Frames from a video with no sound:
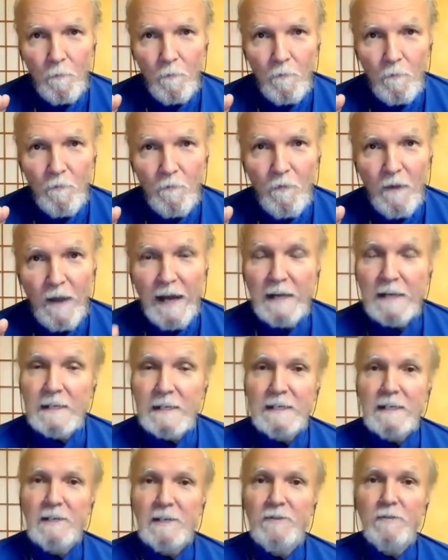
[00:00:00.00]

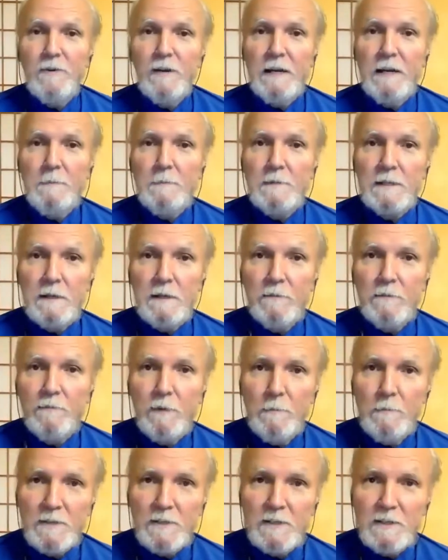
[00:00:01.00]
fantasy dreams that are
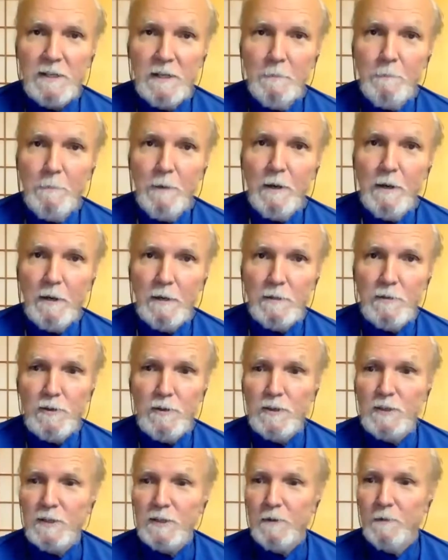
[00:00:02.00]
from the
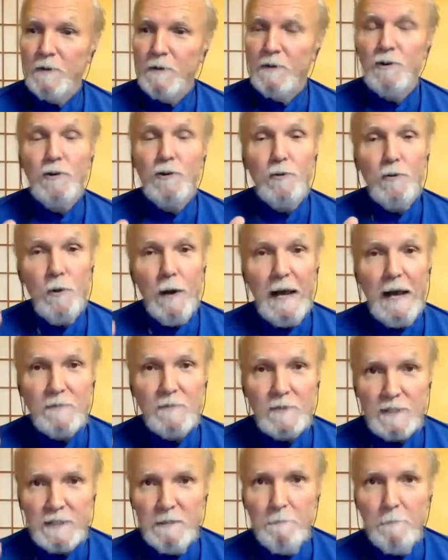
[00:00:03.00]
subconscious do have
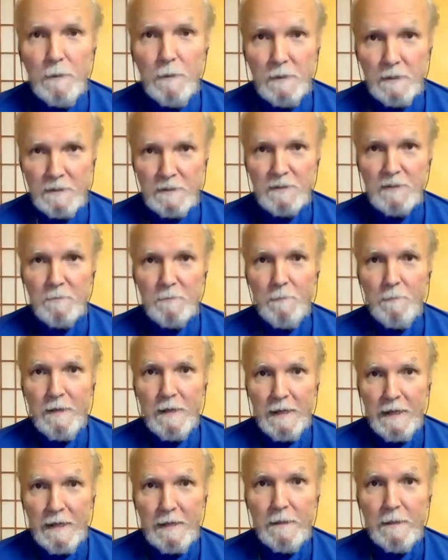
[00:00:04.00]
symbolism
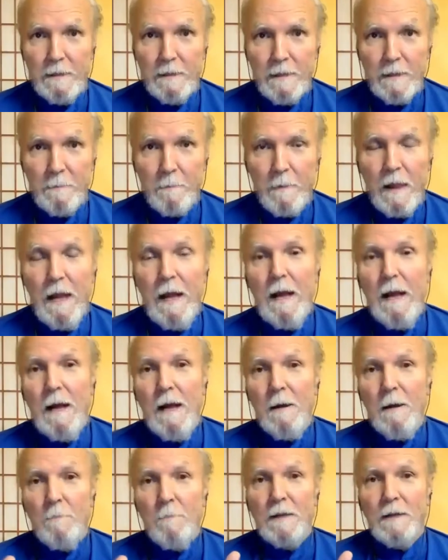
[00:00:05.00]
in them,
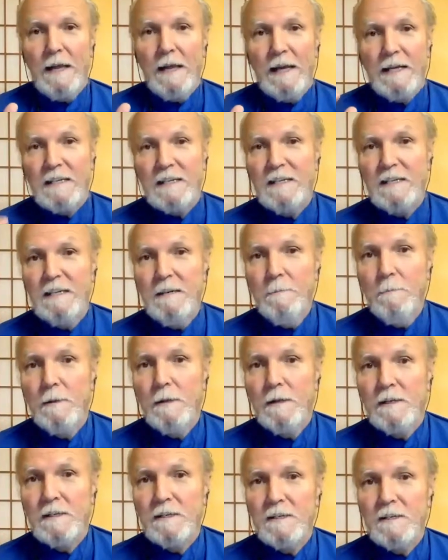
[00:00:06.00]
but that
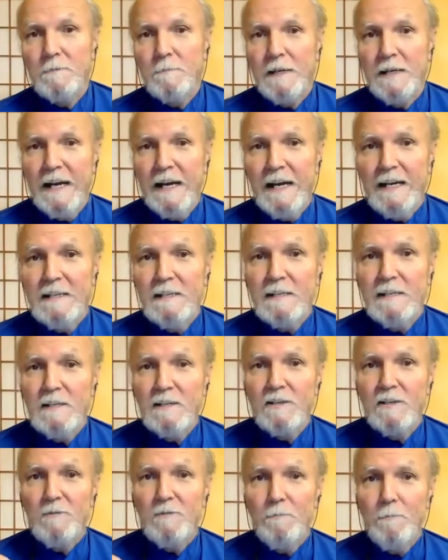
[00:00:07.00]
symbolism tends
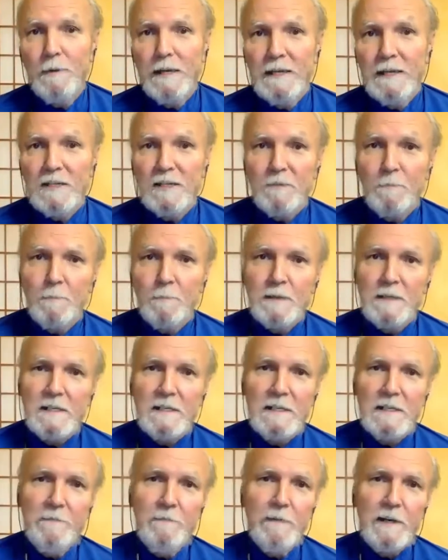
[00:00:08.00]
to be
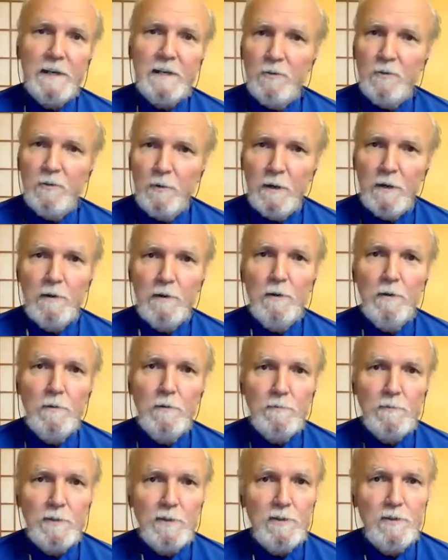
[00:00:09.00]
specific to our
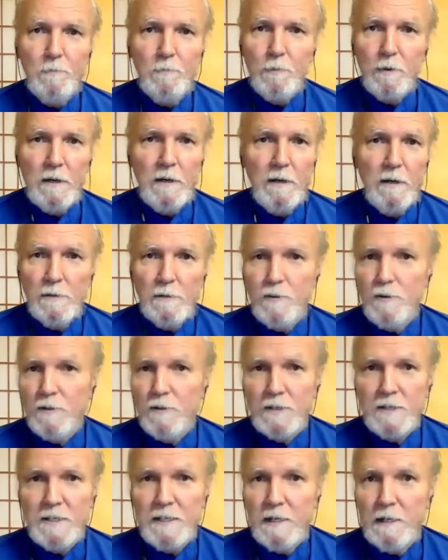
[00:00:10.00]
own superconscious
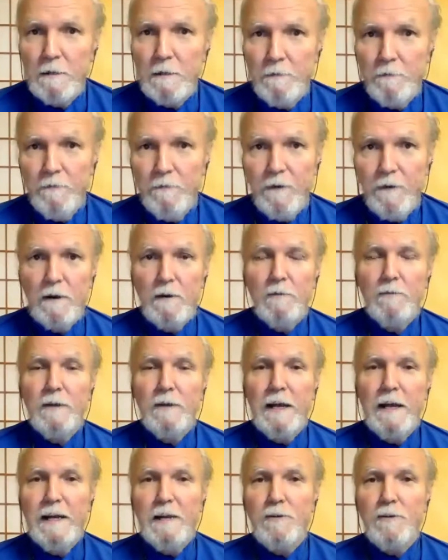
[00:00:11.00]
self, our own
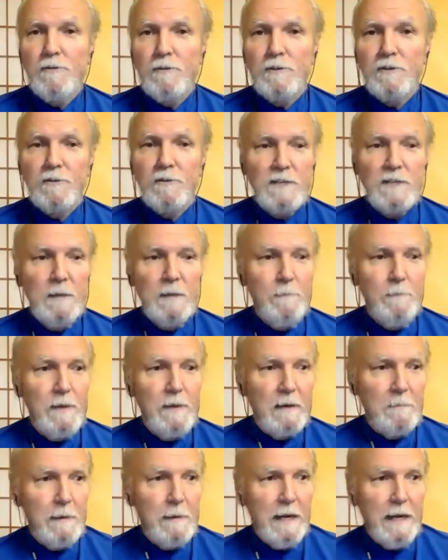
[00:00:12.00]
nature. So
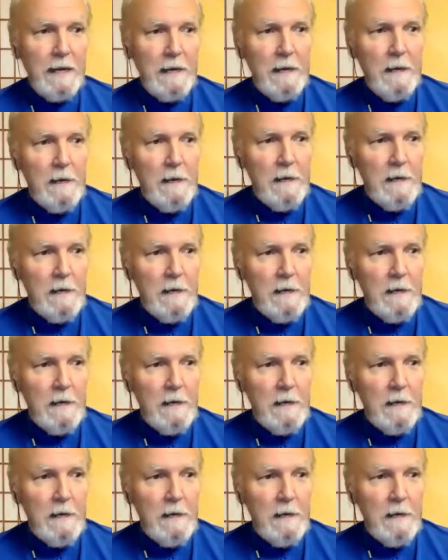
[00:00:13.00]
something may